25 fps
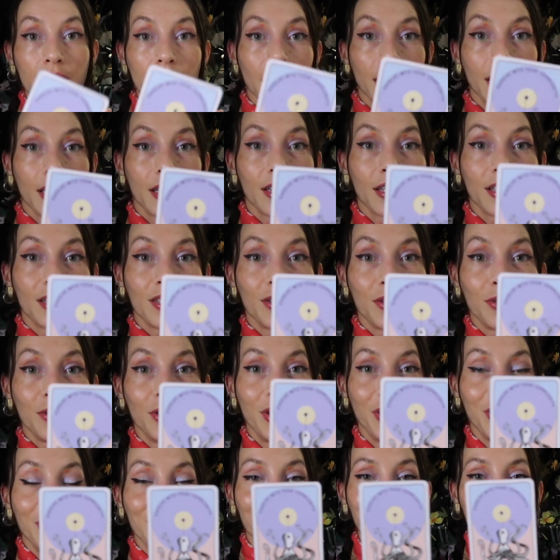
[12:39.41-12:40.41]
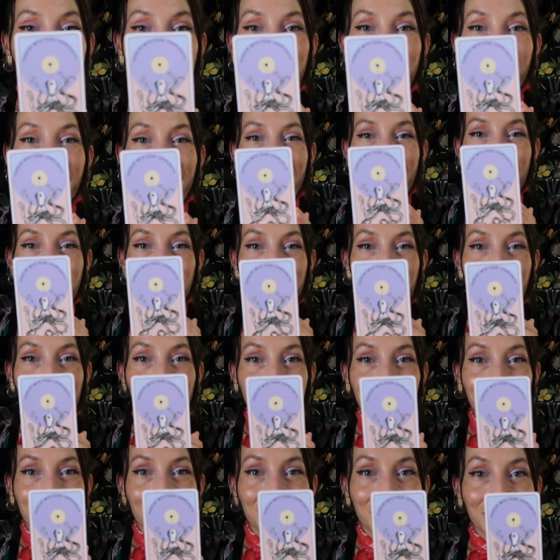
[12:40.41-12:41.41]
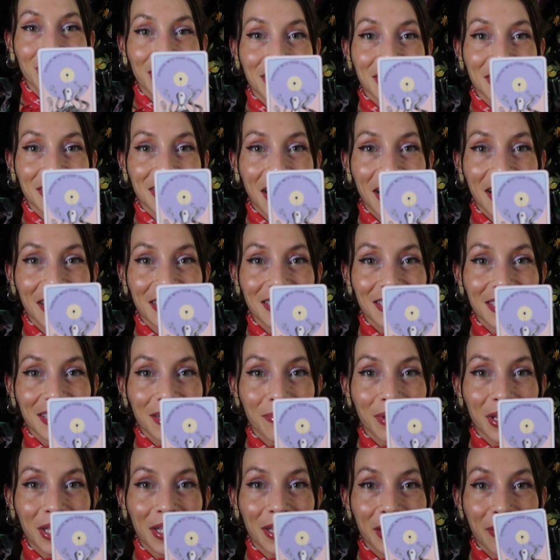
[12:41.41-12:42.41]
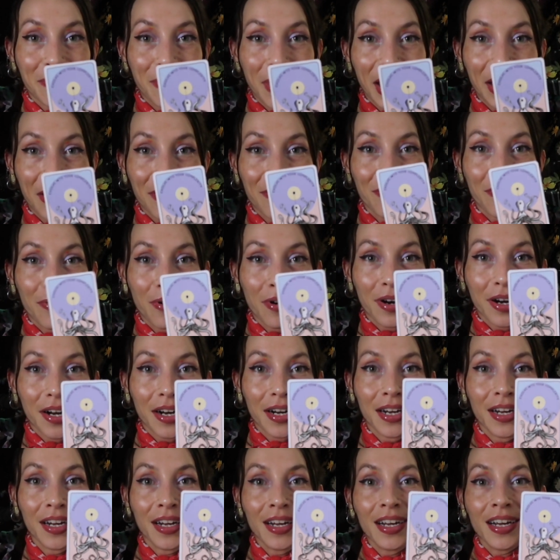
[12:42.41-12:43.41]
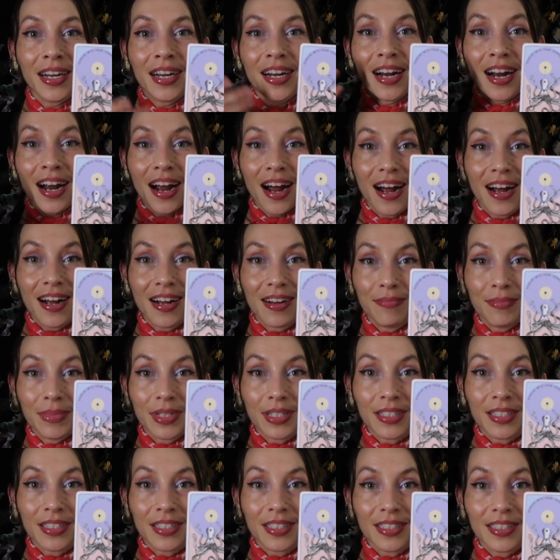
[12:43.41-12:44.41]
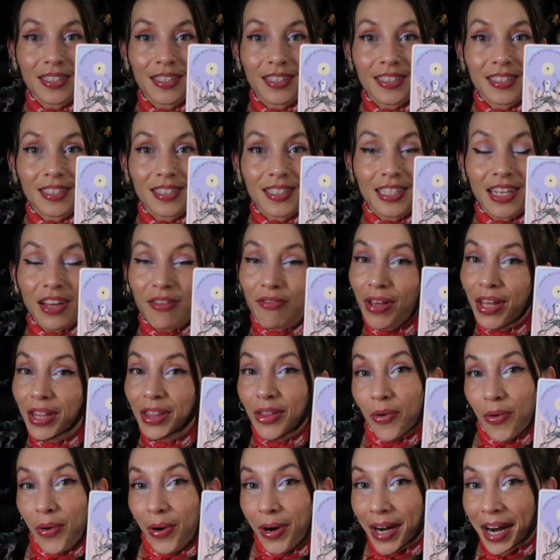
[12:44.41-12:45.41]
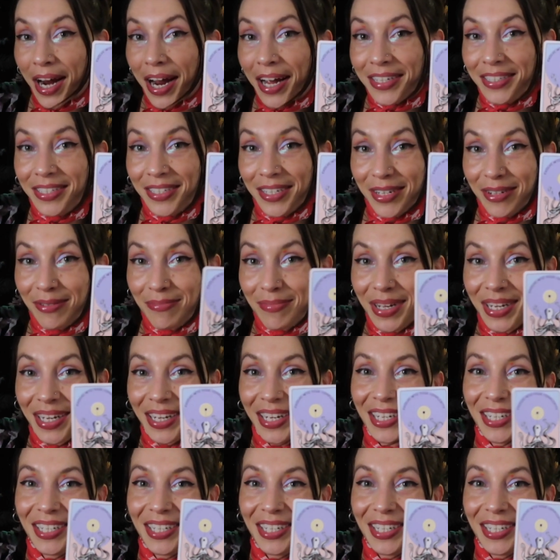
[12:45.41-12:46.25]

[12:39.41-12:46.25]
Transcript: Like you you might have a vessel that's kind of seemingly made for um, giving the orgasm.